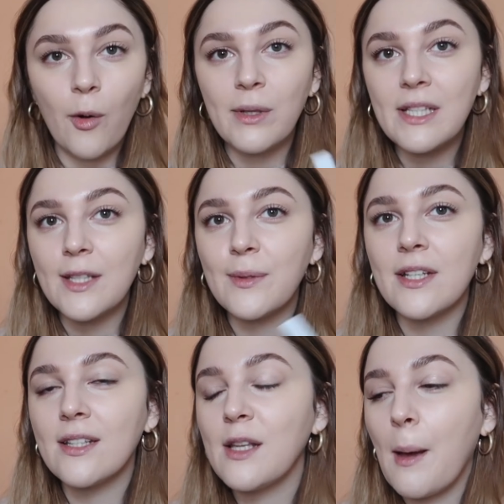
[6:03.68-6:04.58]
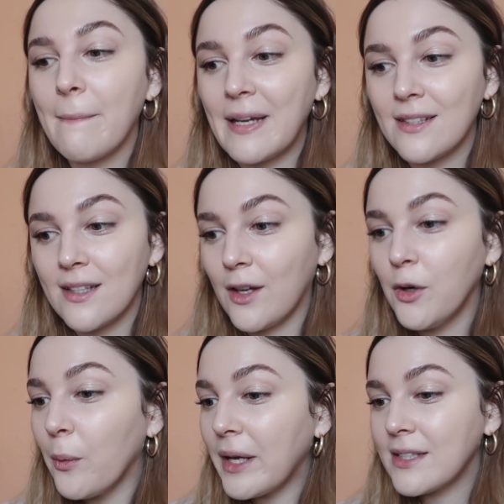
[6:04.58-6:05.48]
properties, which is amazing. I
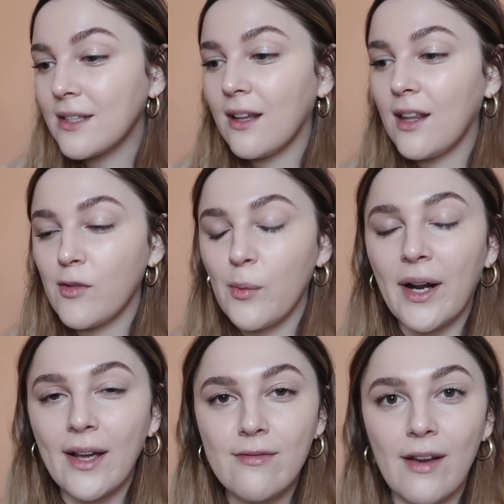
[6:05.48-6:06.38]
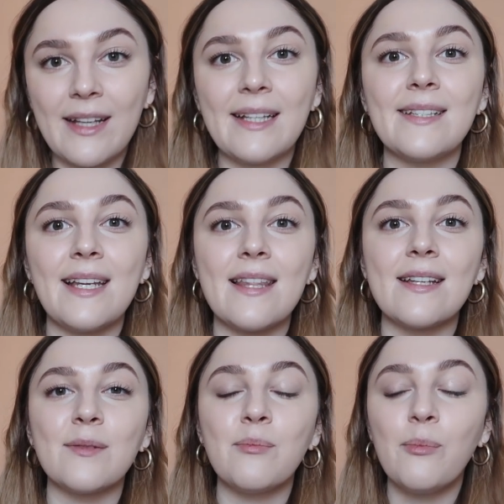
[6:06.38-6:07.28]
always love it when I can find a concealer that does